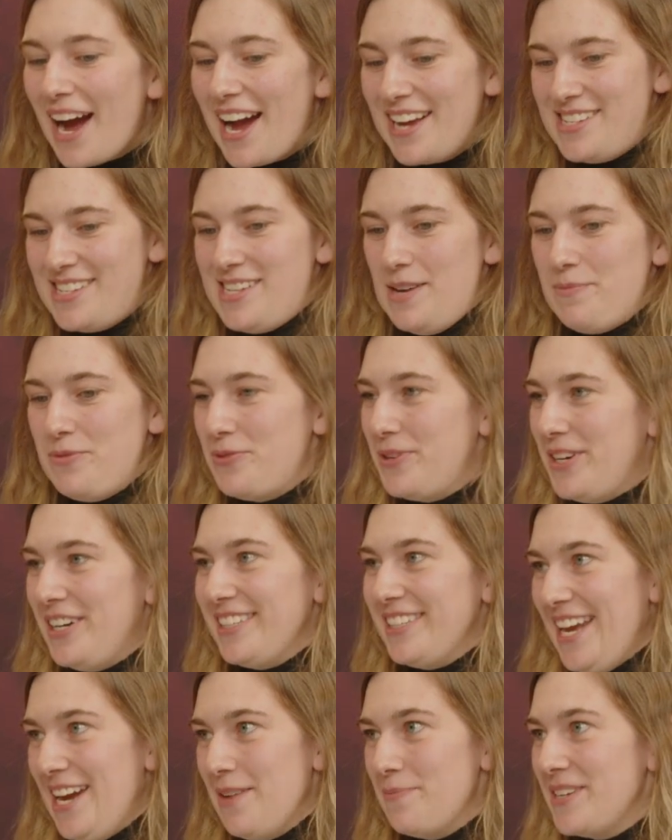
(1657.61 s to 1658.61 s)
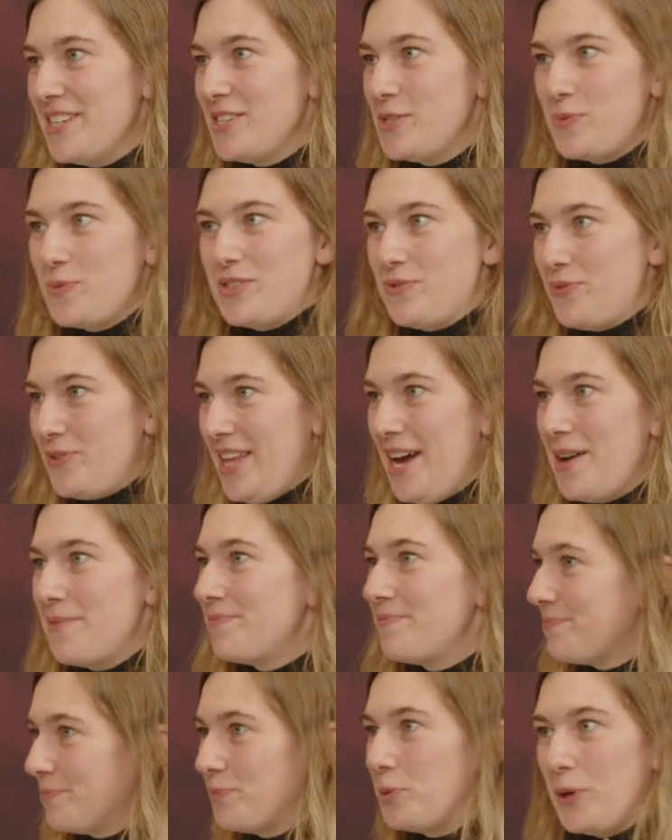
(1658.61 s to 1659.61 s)
I stepped foot on campus was for that
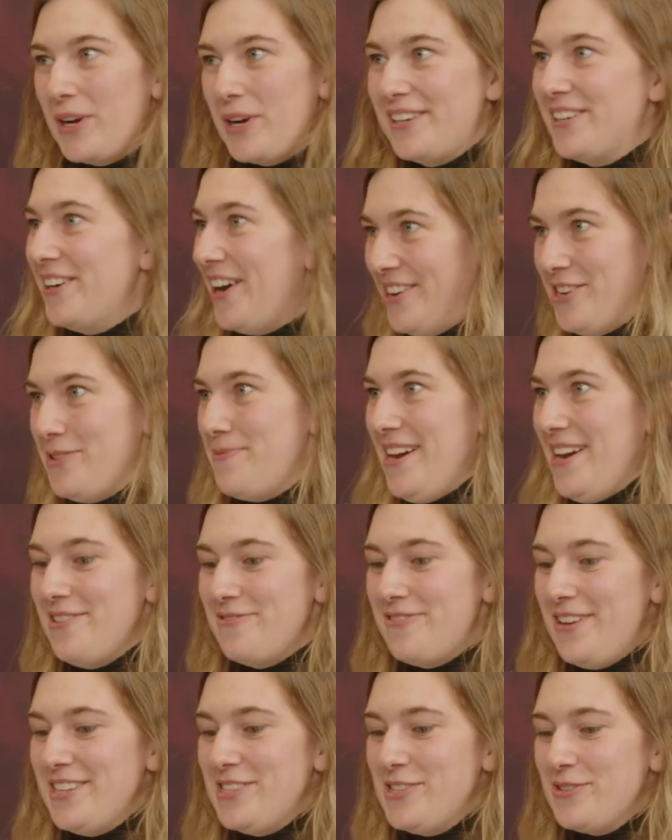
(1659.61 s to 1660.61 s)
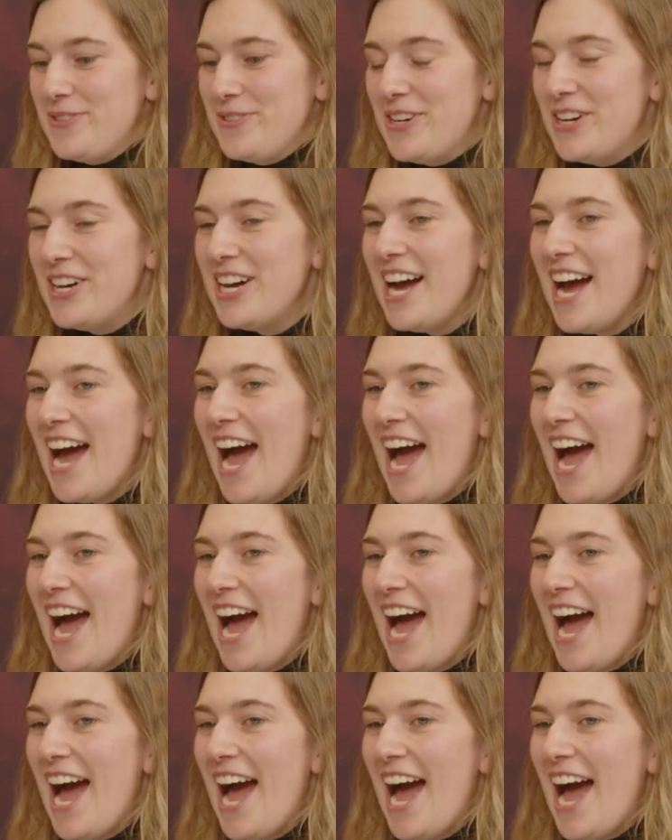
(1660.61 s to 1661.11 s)
Ployer Honor Band Festival,